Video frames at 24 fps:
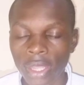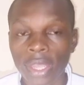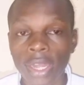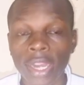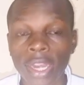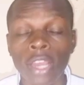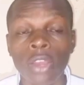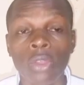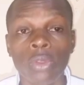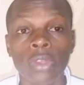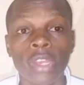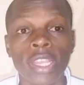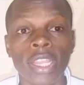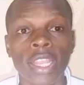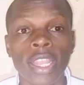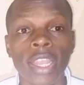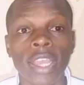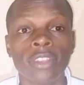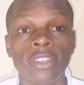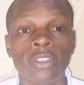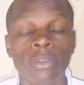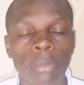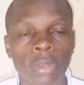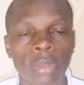Raila
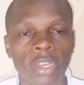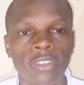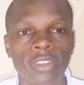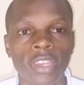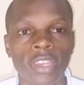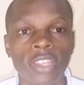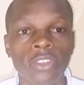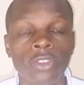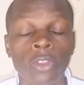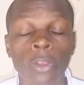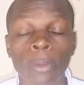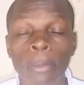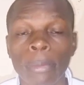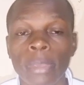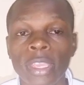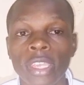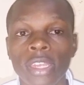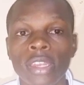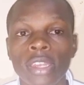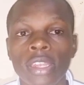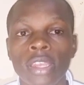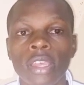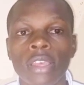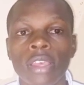Odinga's presidential
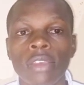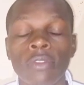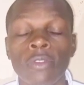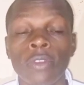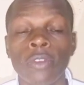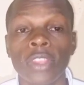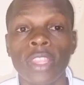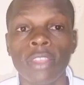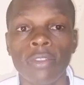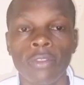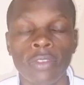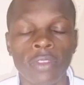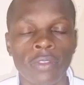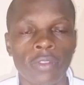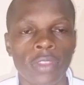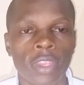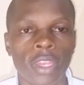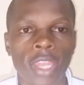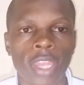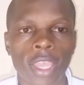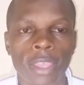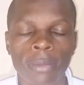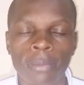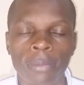bid for the
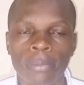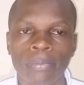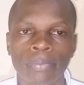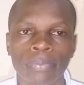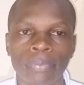fifth time.